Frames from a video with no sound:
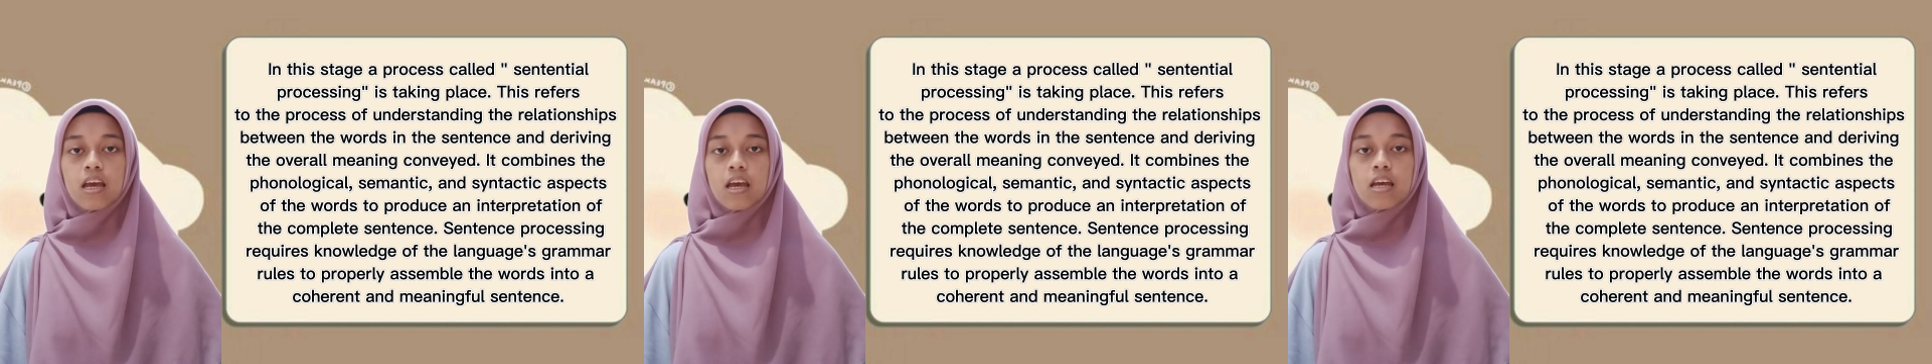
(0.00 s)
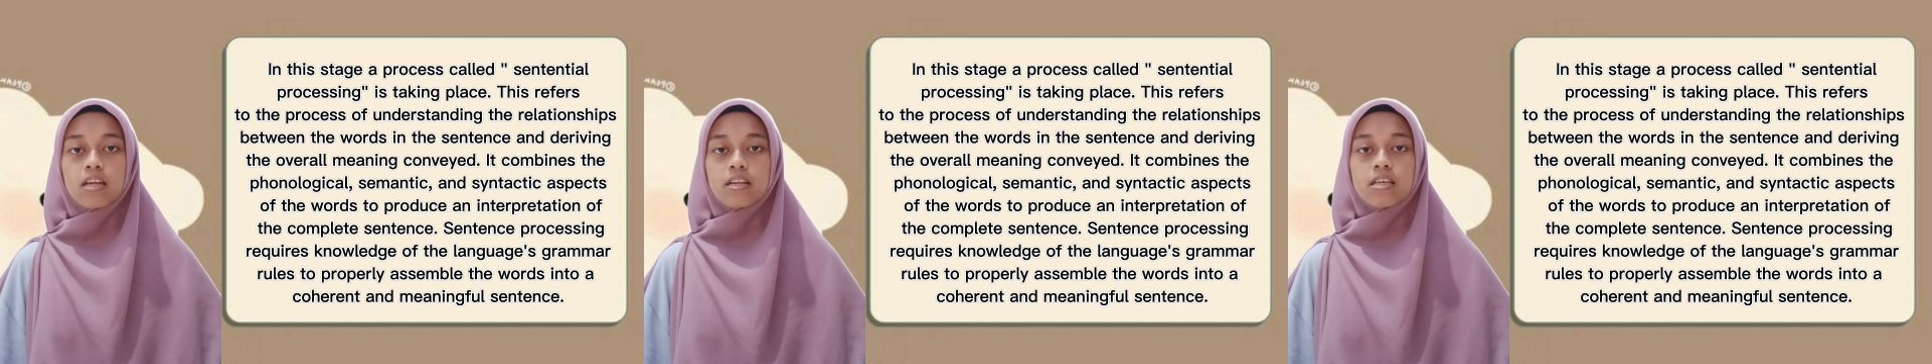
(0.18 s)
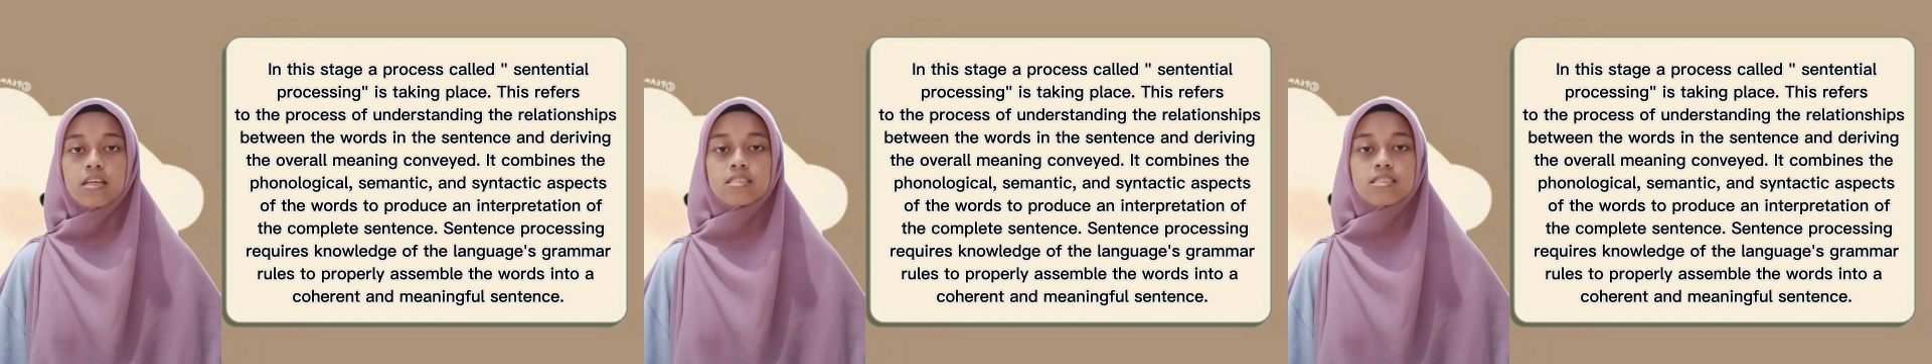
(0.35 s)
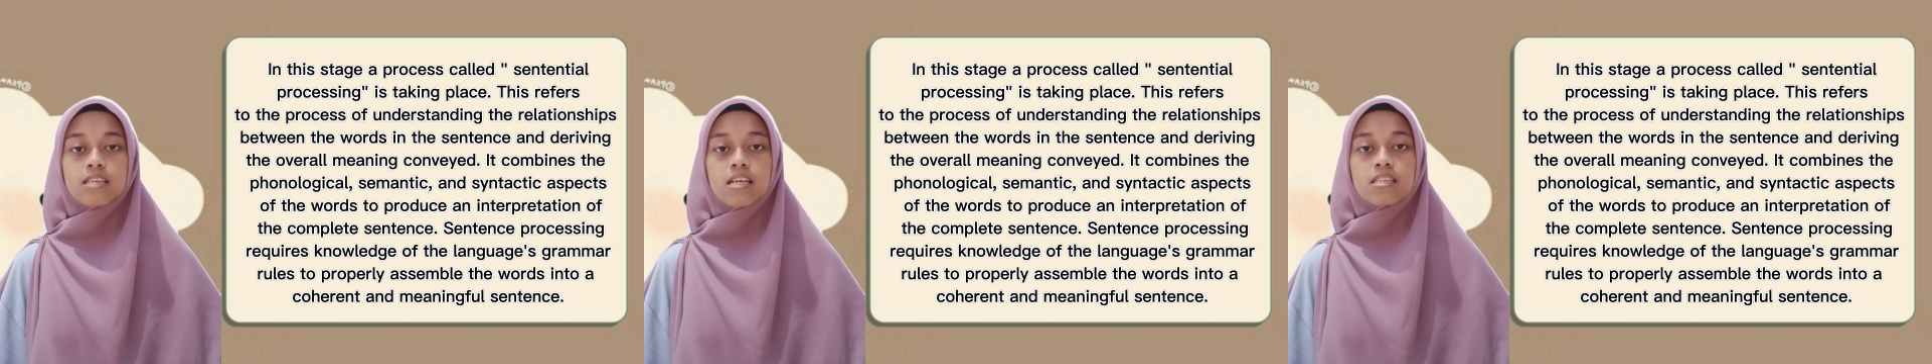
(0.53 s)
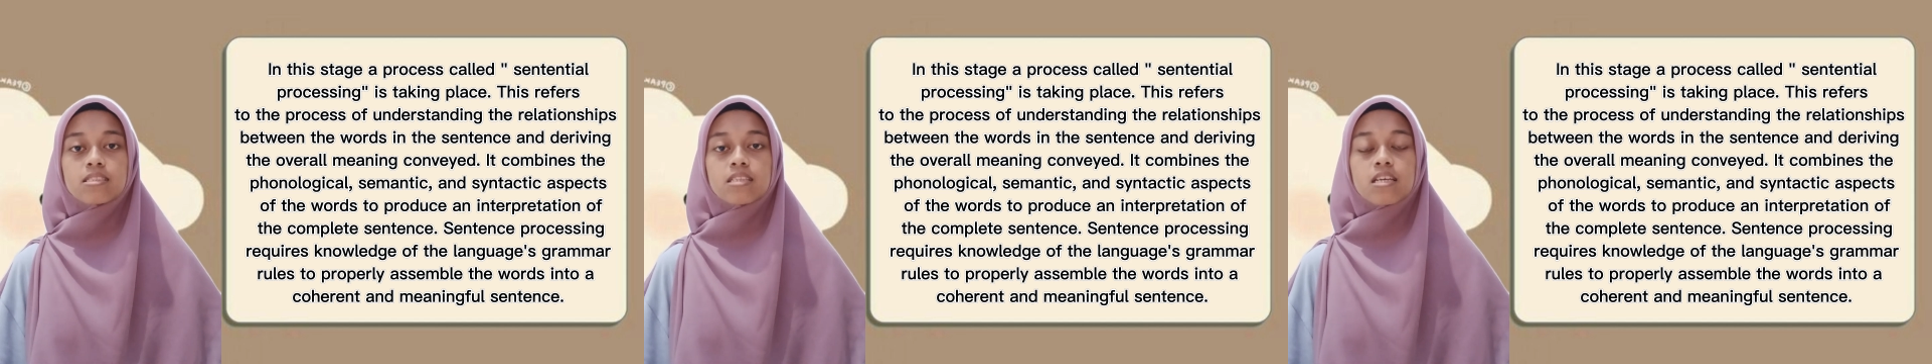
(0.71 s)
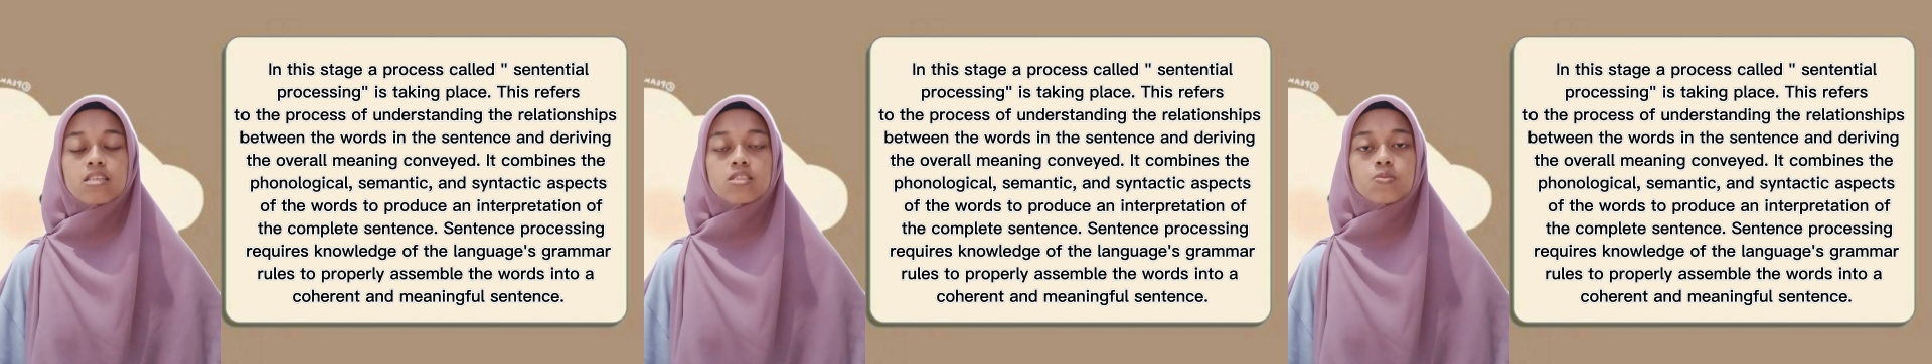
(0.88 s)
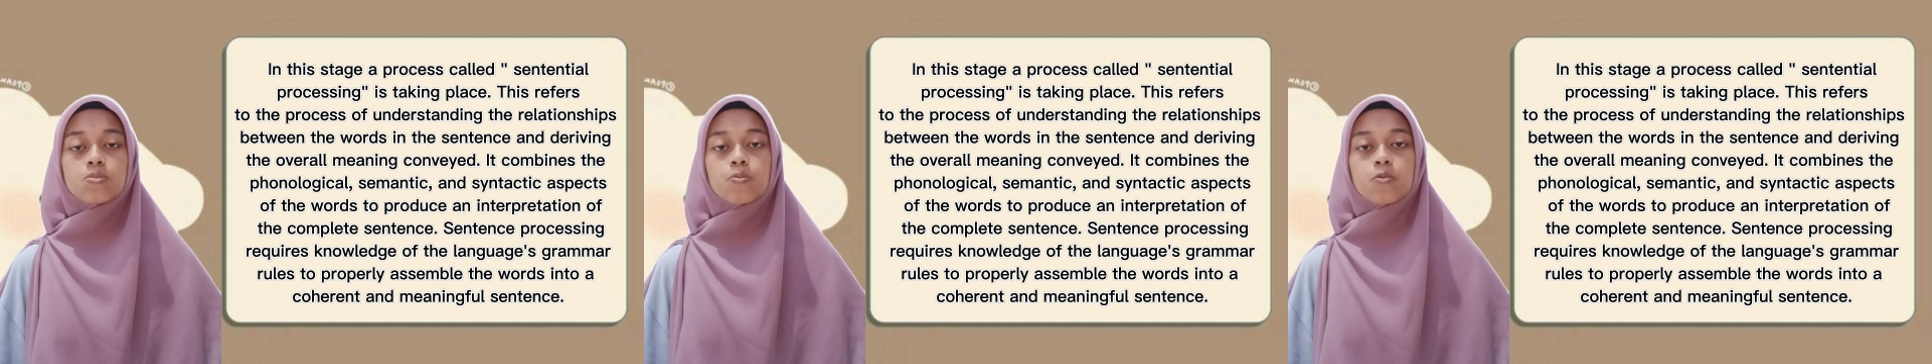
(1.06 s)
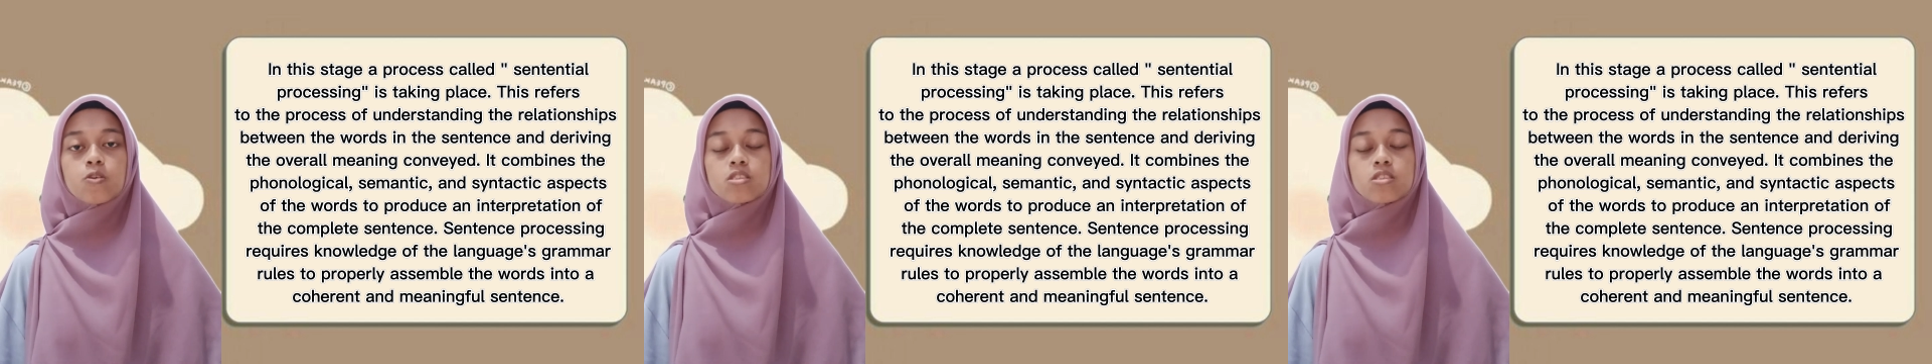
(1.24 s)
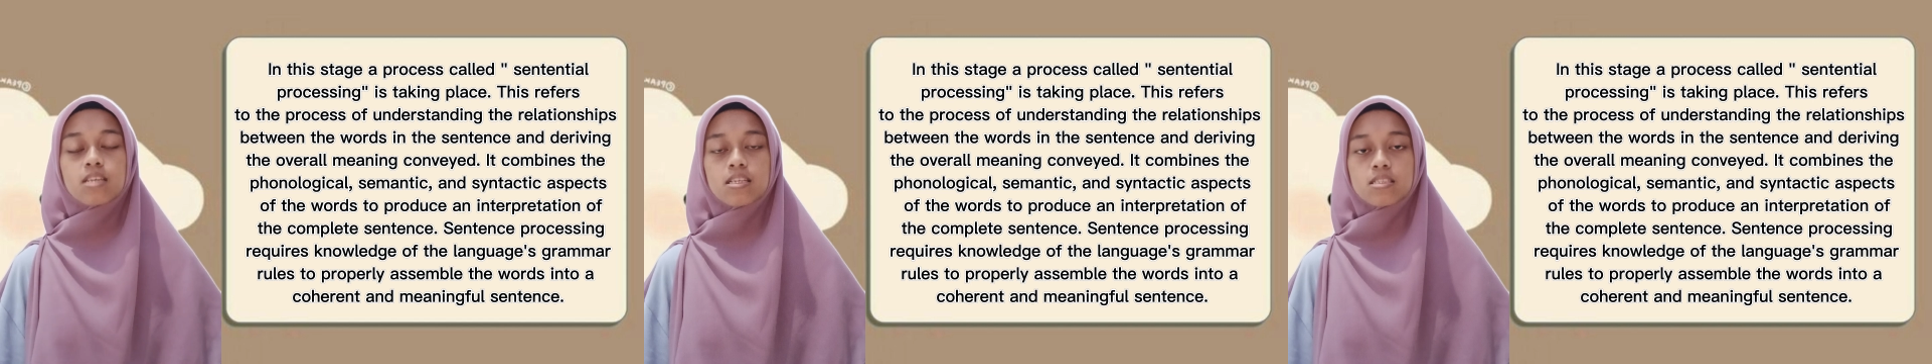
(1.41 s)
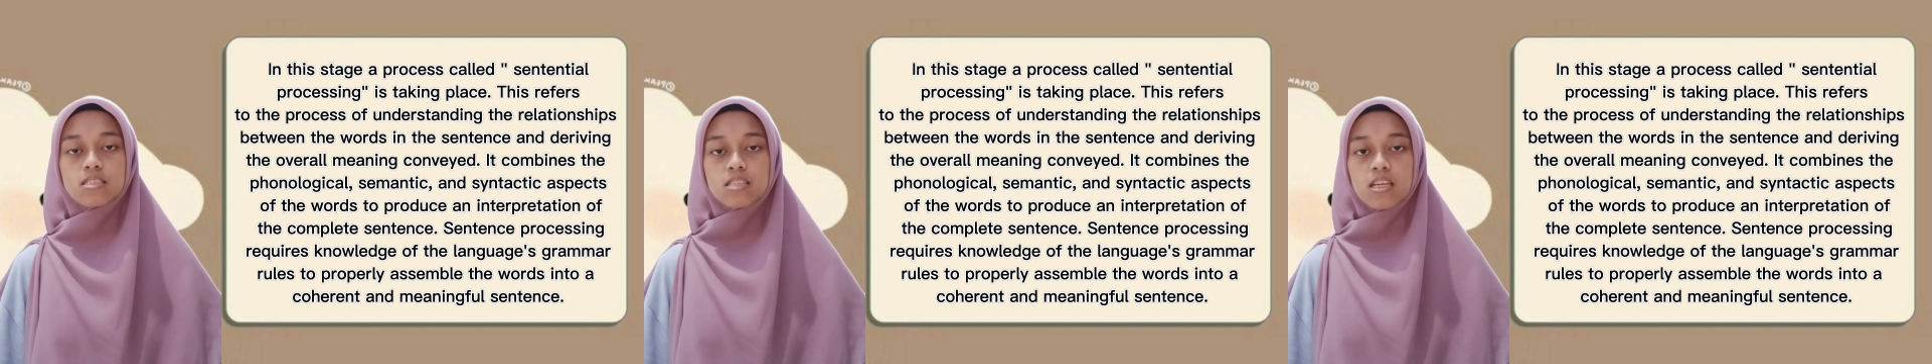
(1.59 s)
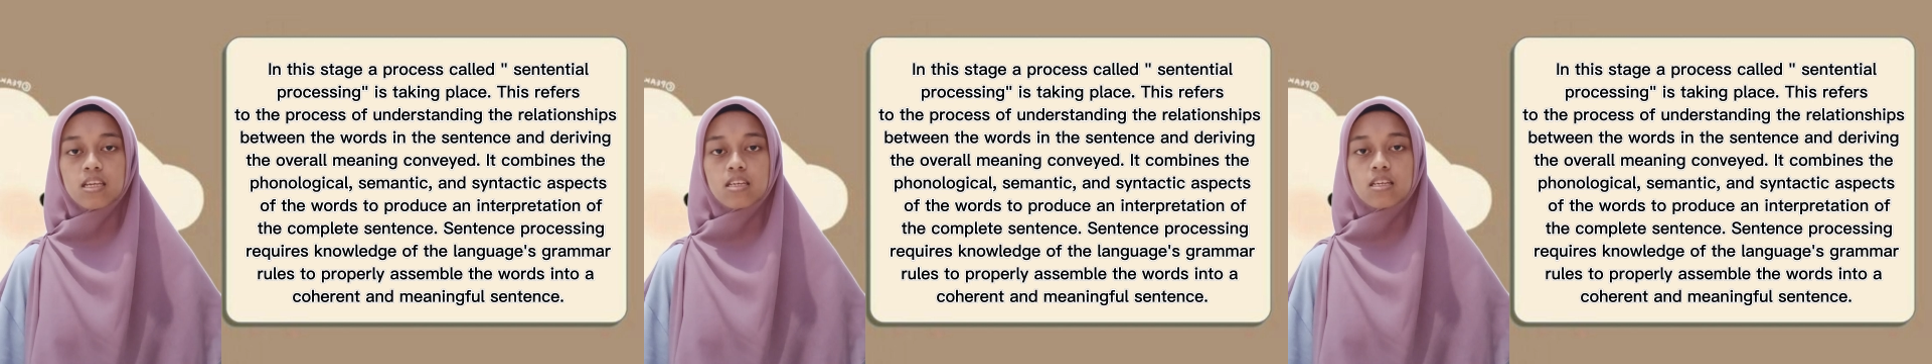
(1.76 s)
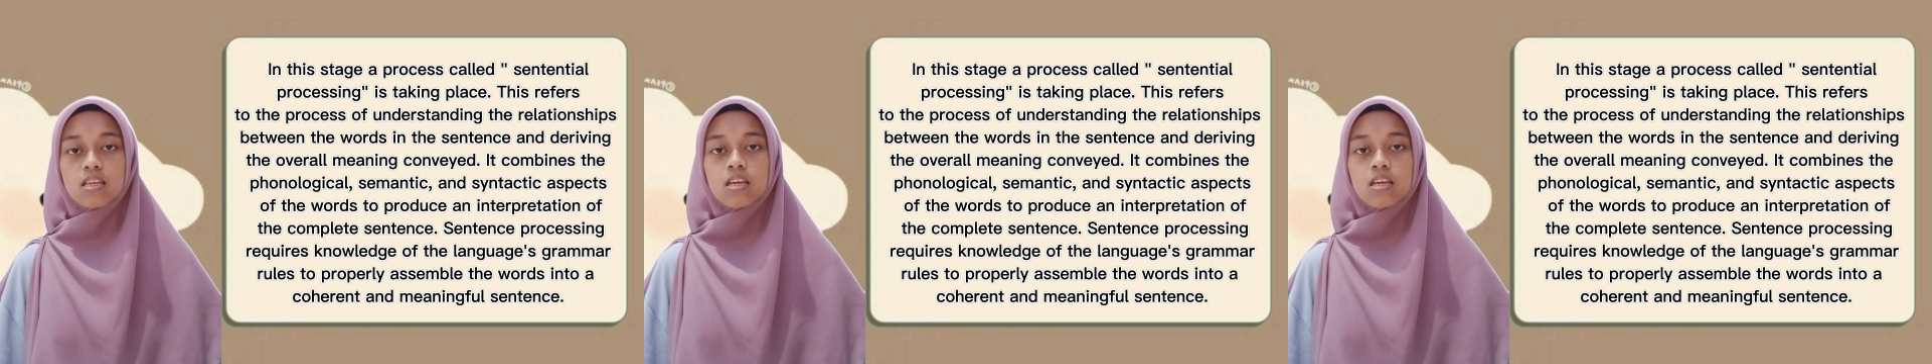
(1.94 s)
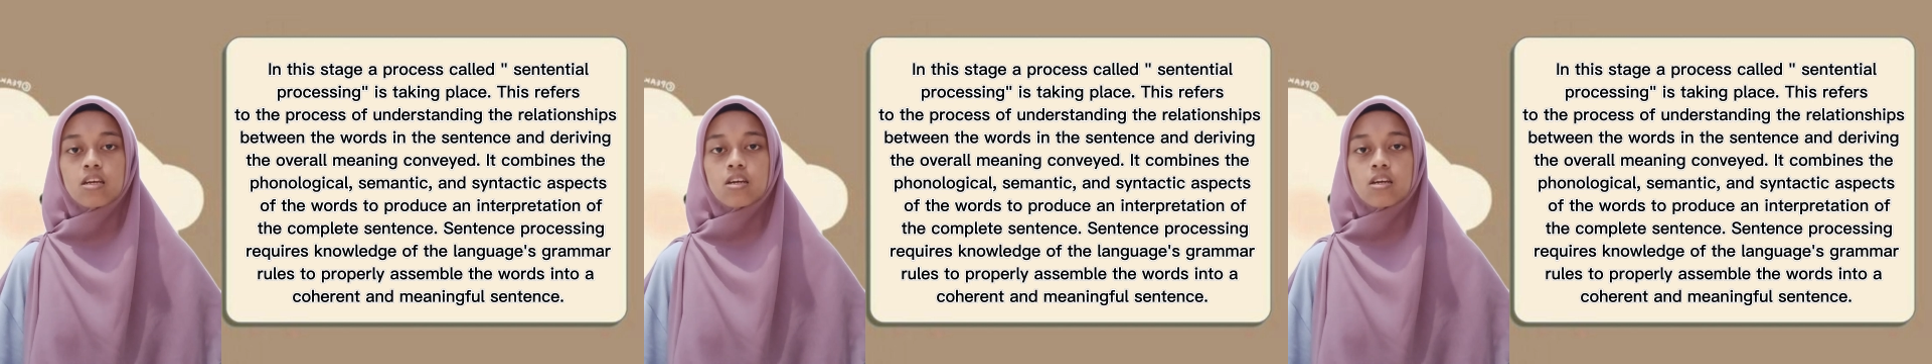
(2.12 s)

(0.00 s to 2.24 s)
And the sentence processing